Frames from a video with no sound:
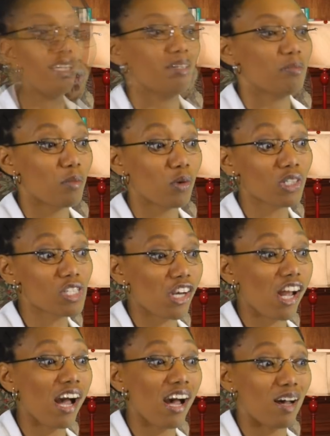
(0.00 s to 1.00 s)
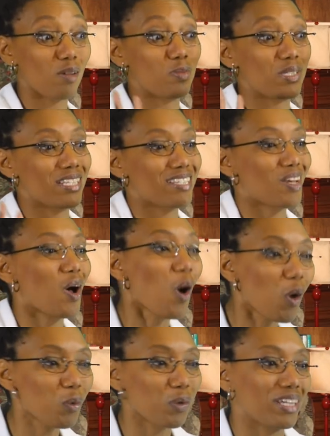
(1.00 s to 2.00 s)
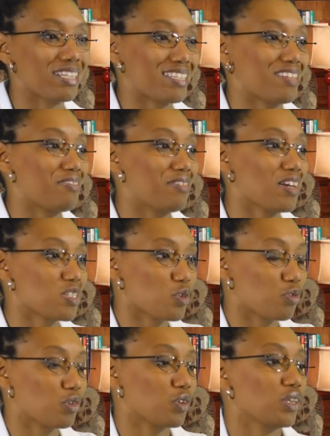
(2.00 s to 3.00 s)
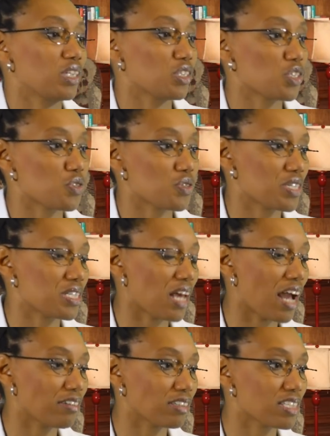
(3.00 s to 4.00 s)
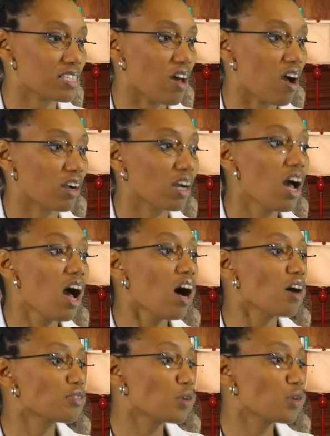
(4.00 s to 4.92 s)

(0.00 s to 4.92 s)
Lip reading: More jobs is always the fossil fuel industry's siren song. Of